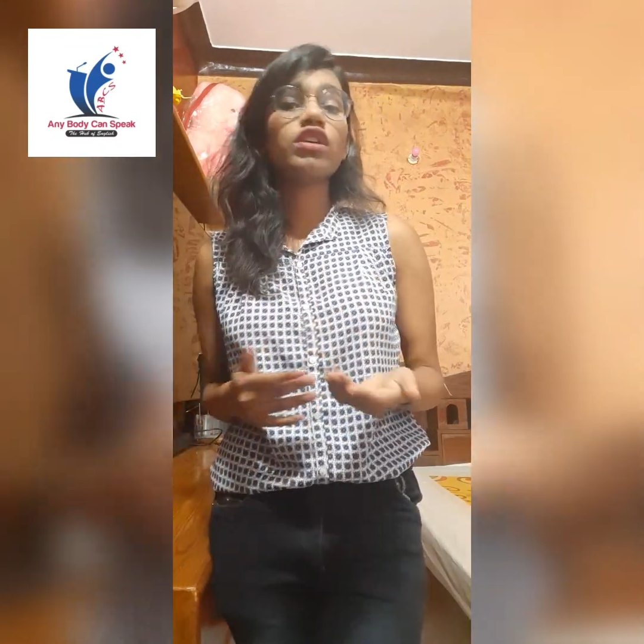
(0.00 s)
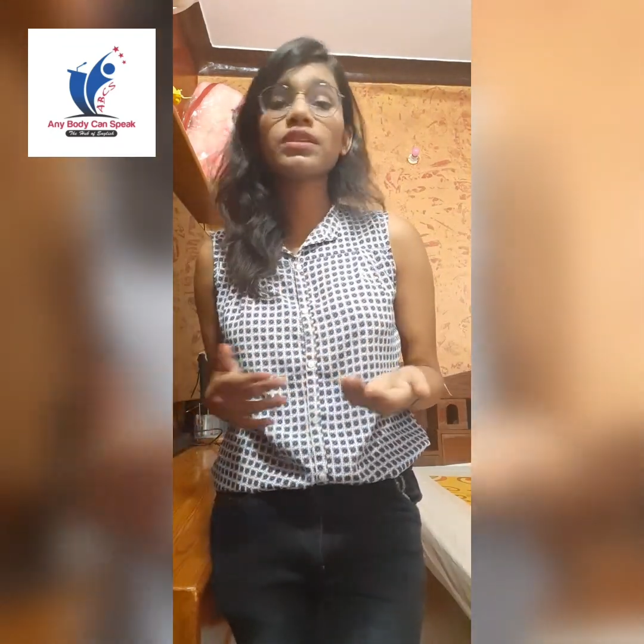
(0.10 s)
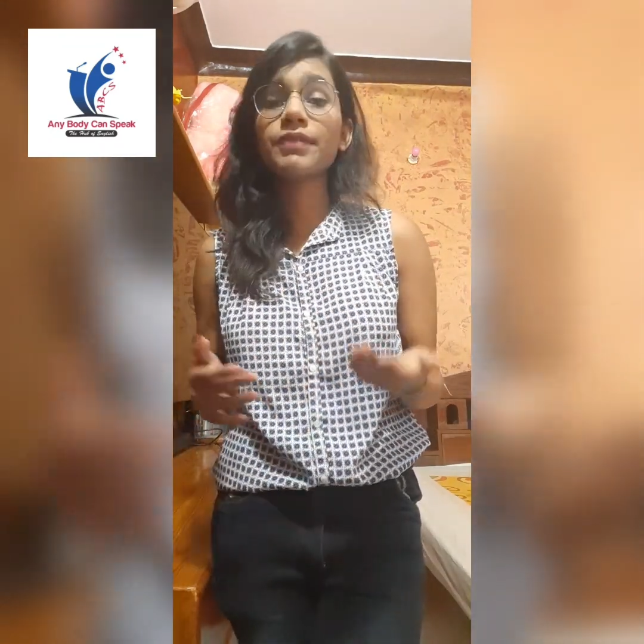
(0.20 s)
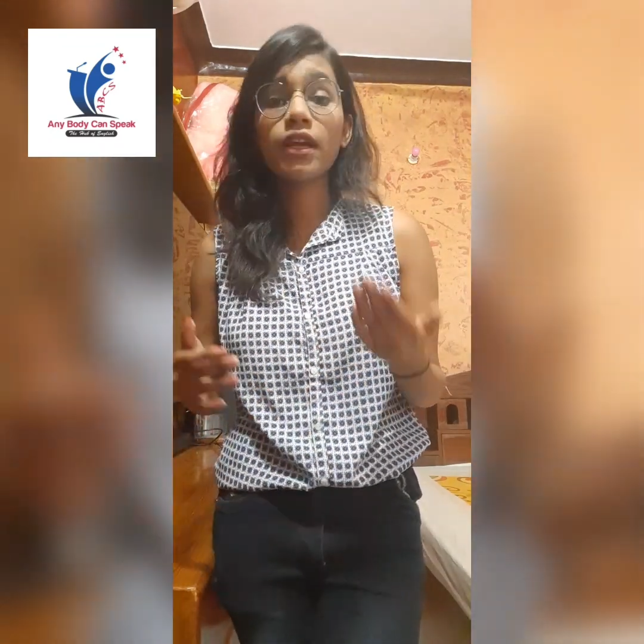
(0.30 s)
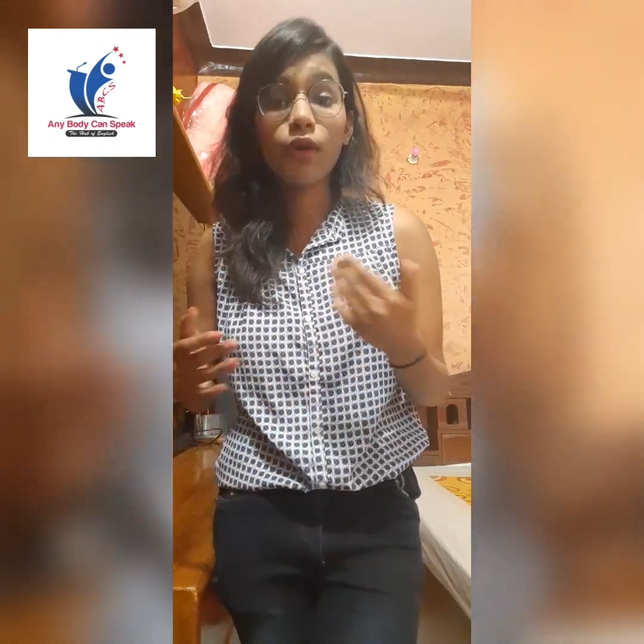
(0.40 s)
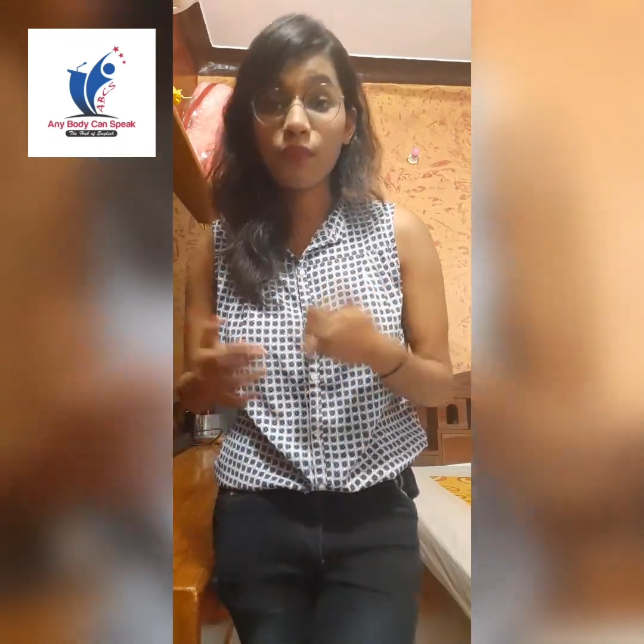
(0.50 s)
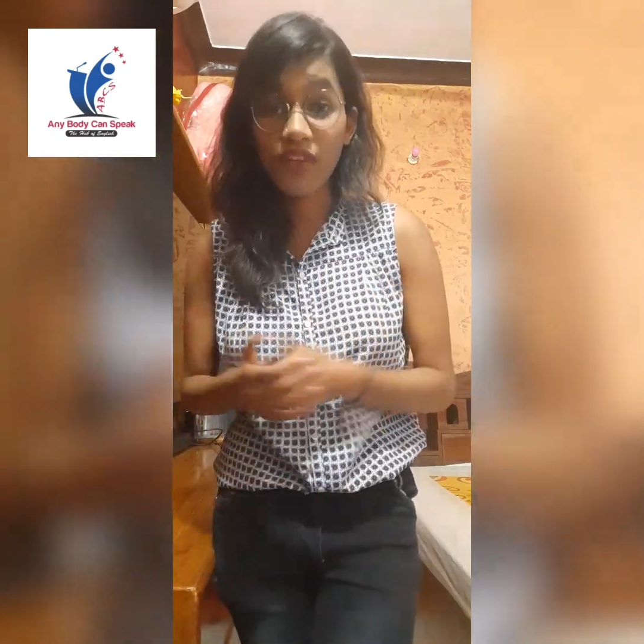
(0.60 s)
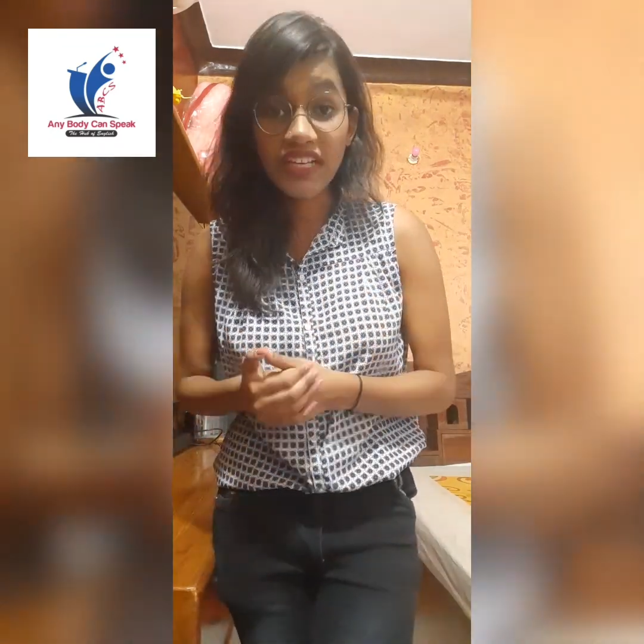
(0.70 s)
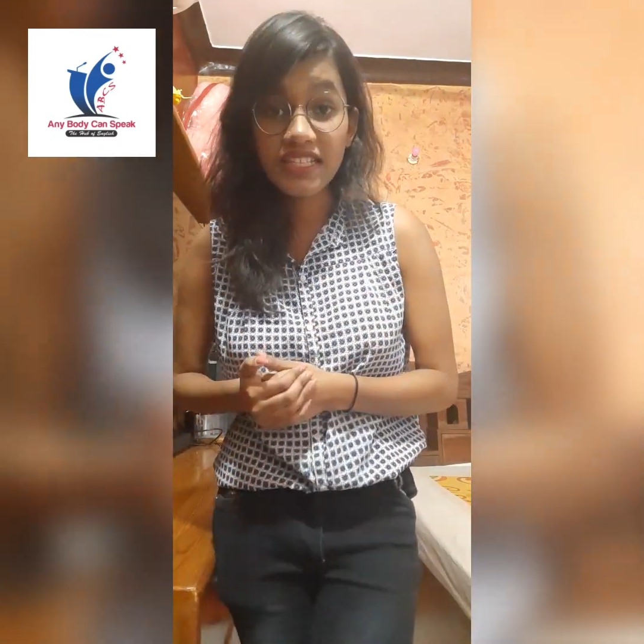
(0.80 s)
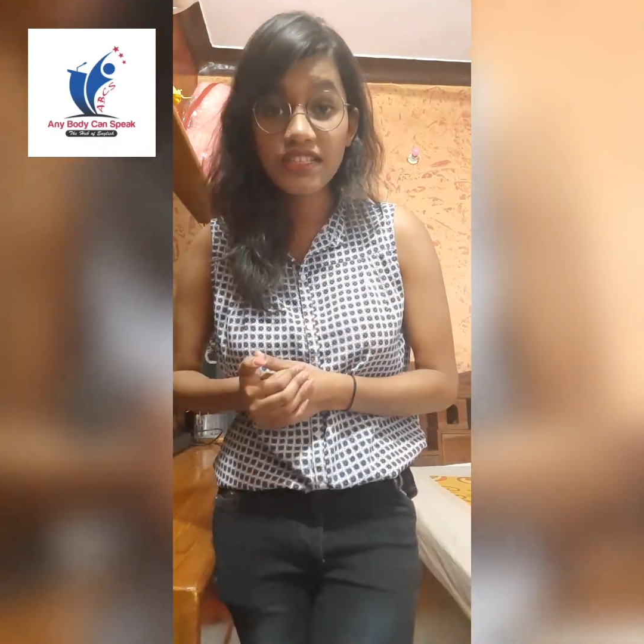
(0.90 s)
something about
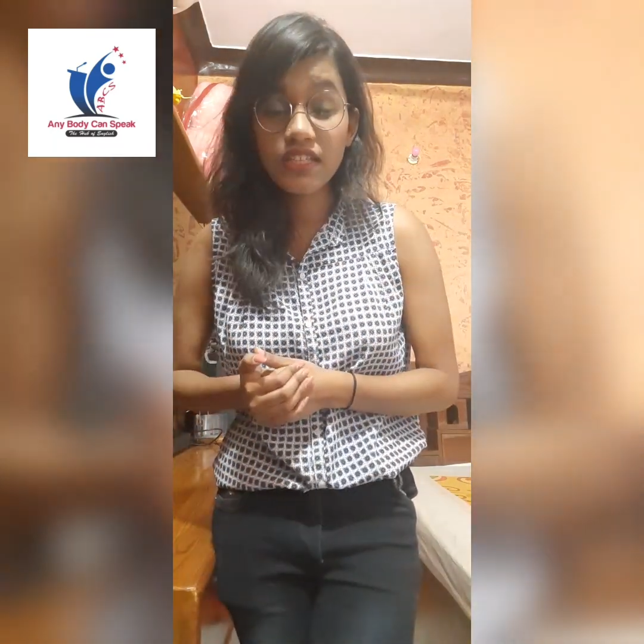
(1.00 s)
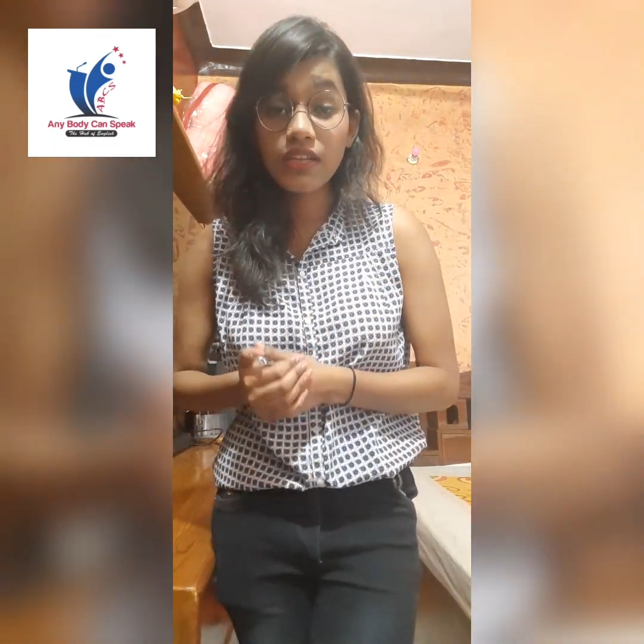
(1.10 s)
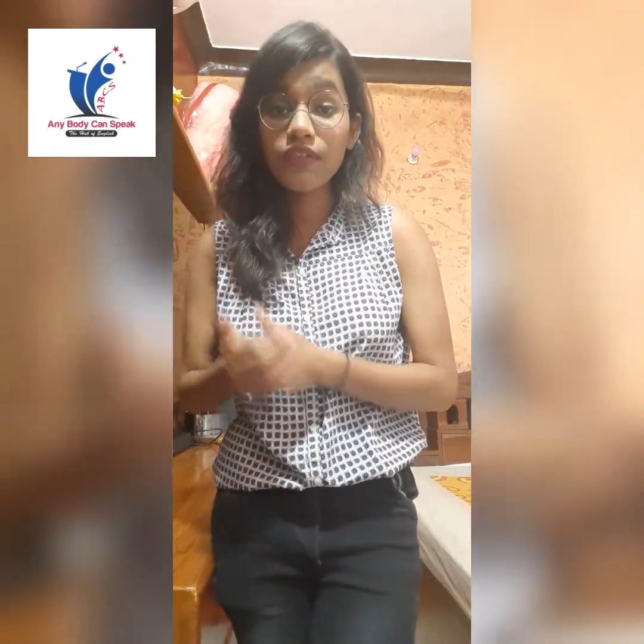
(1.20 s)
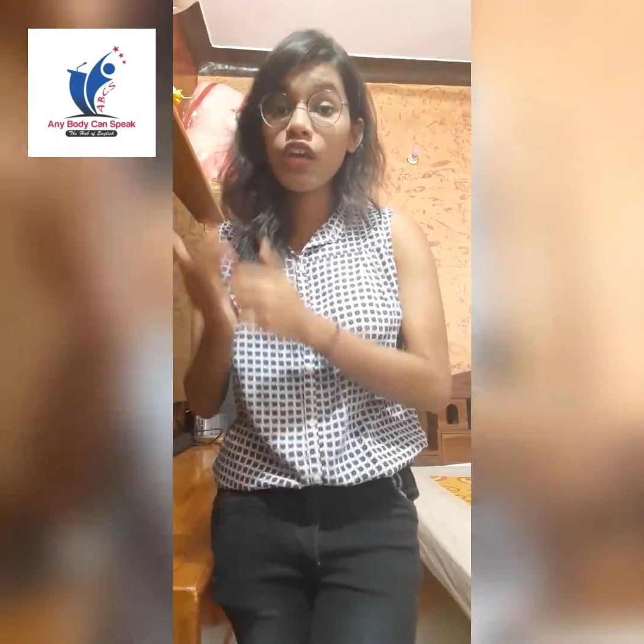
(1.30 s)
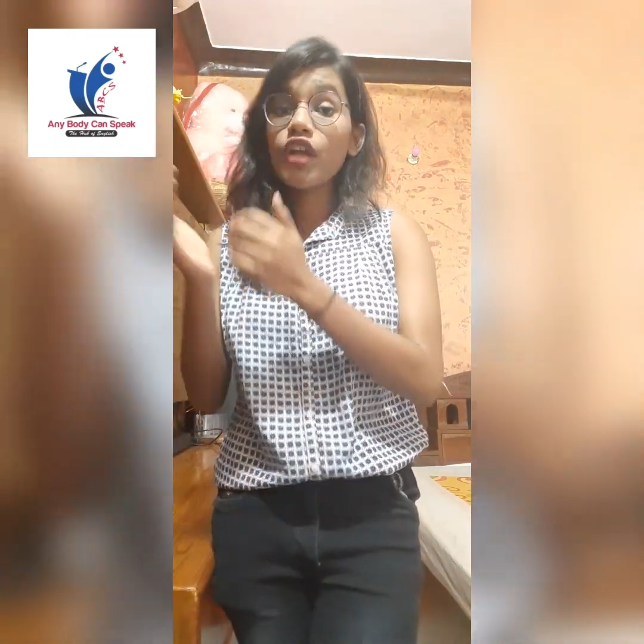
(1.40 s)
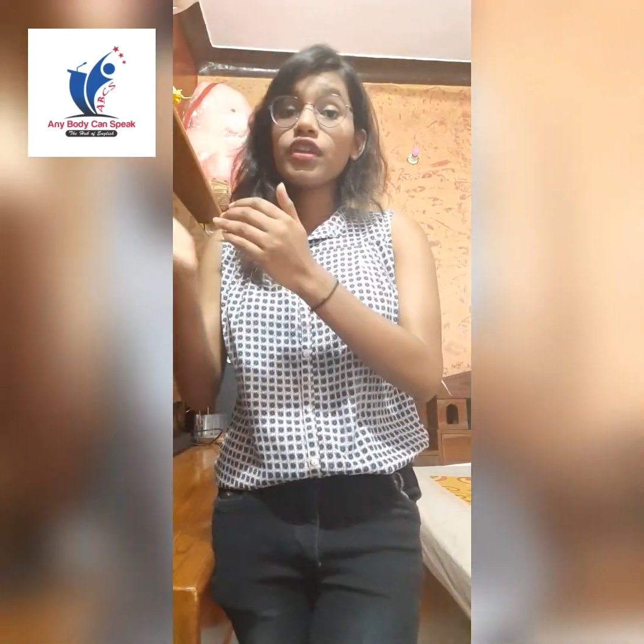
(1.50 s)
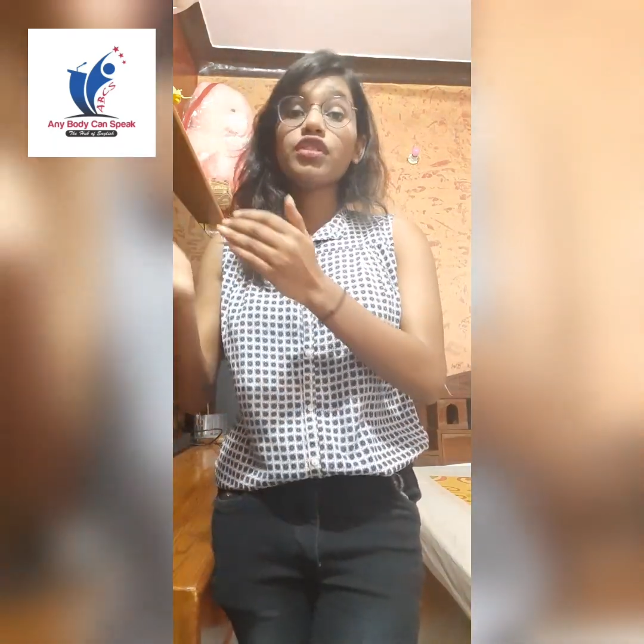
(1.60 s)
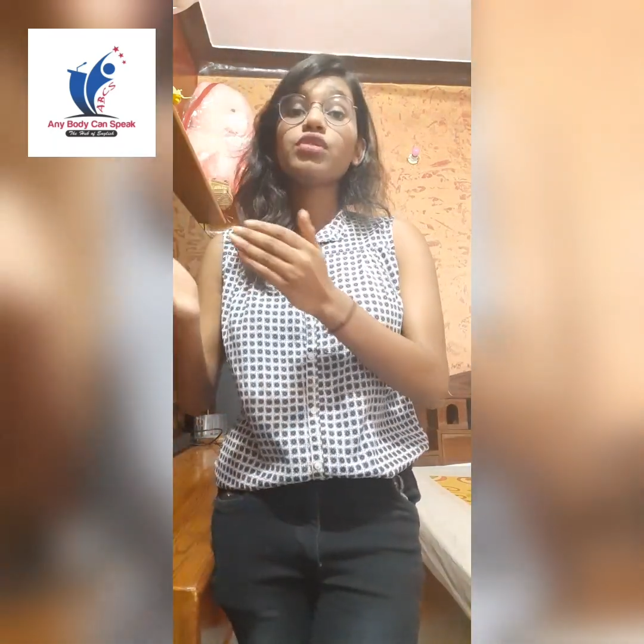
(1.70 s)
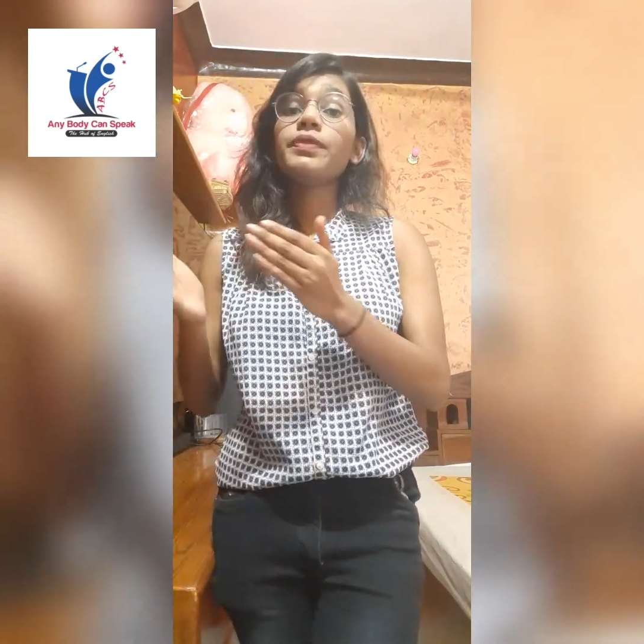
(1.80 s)
very sensitive, you need to be